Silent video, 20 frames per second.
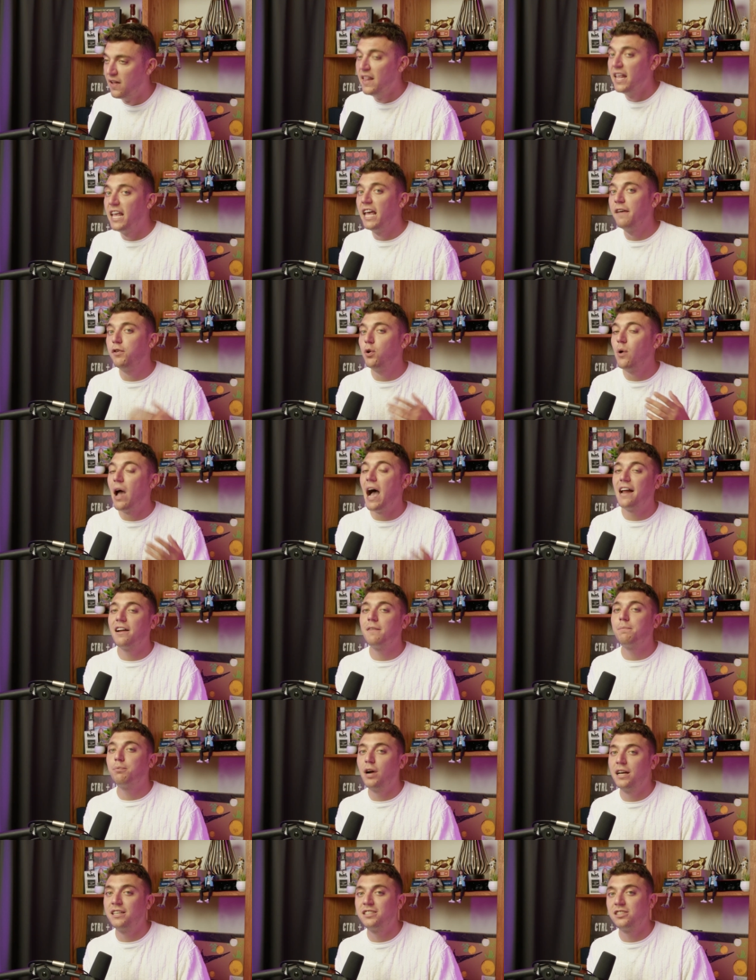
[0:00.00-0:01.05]
If you had a
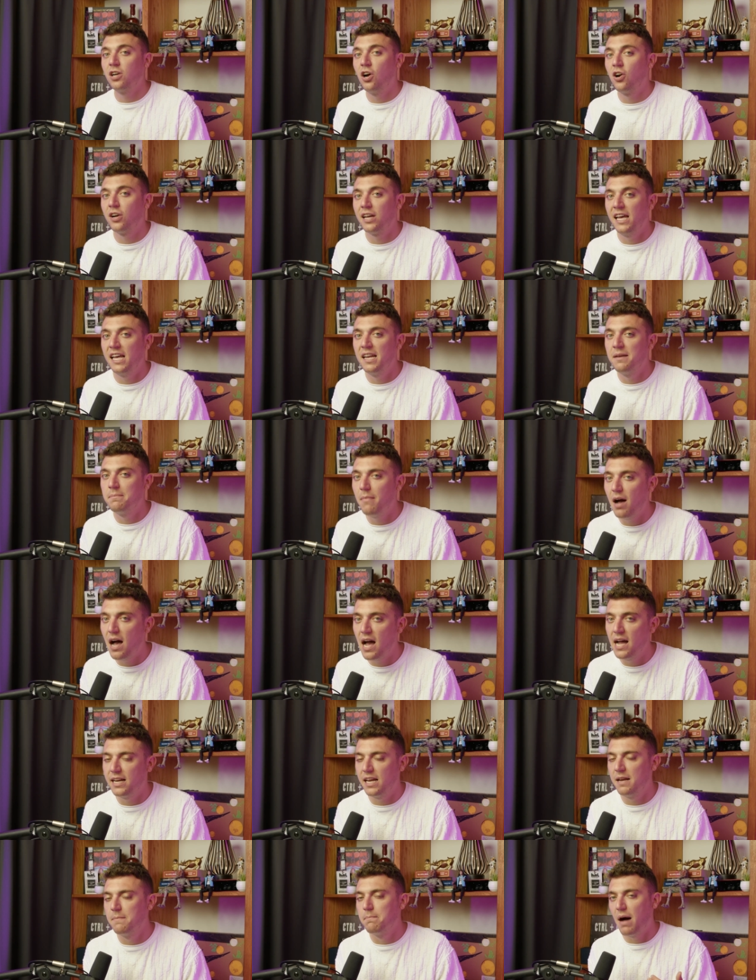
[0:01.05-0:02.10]
price target in
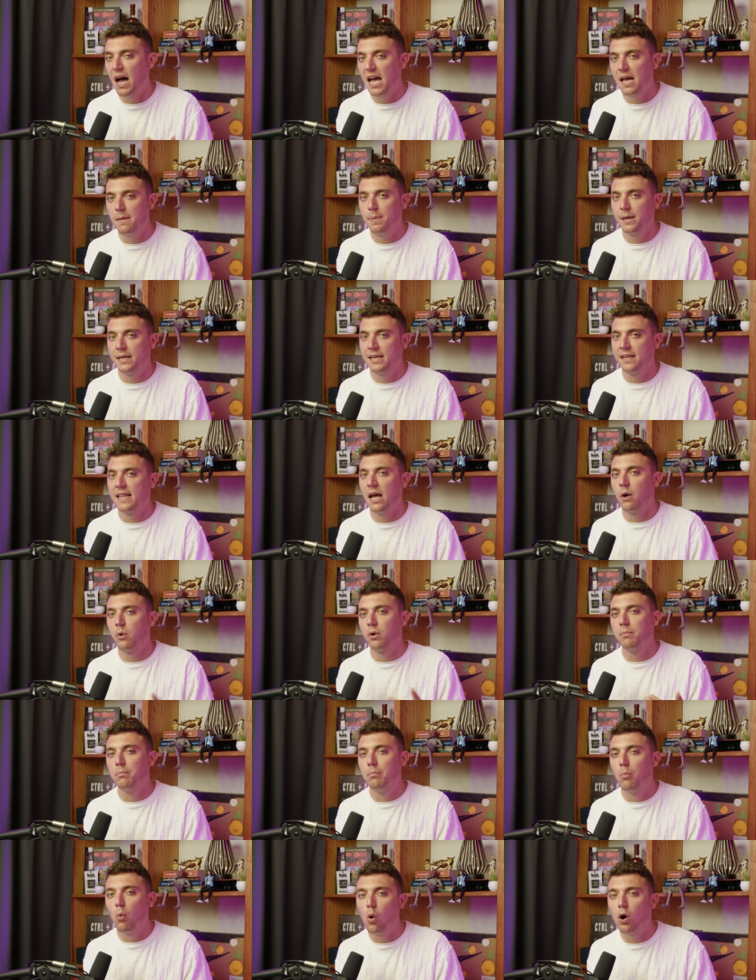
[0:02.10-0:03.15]
mind, in my opinion, that would
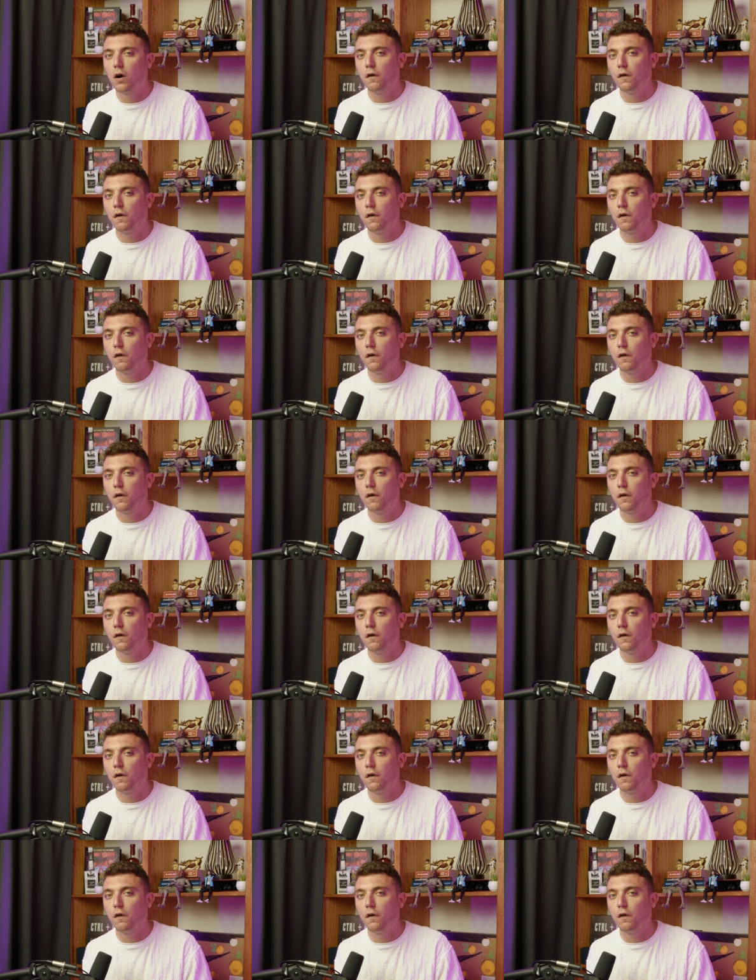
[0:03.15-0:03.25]
more